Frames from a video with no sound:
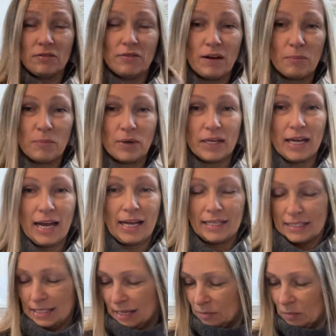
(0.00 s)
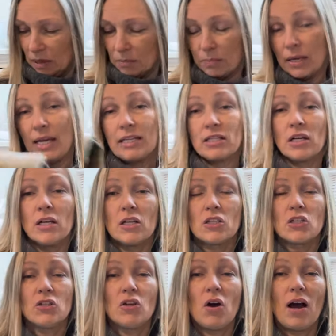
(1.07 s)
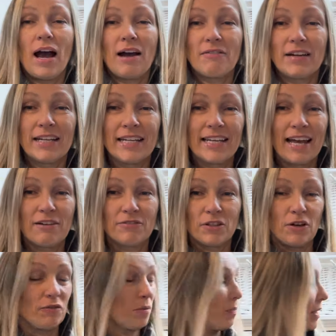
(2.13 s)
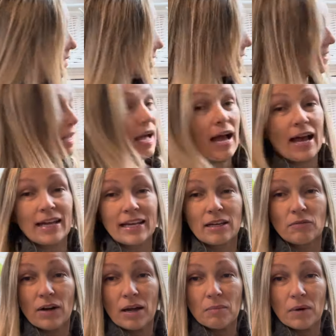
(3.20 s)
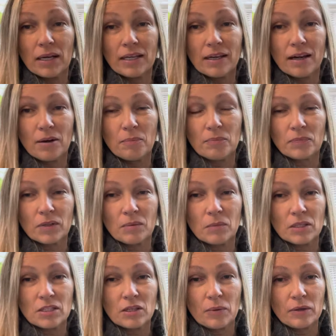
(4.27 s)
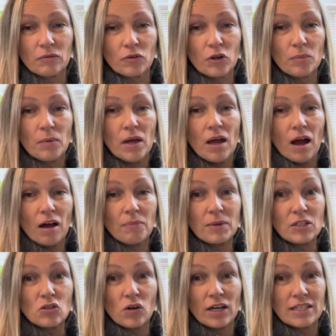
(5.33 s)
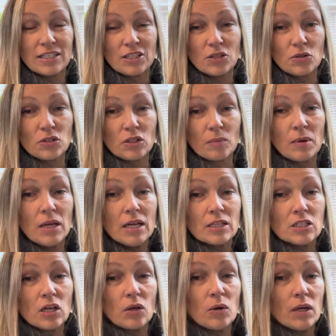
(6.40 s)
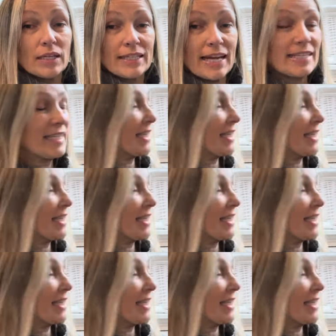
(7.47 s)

fabric, and in my bid to not have any leftover bits hanging around my sewing room, I've been trying to use them. So yet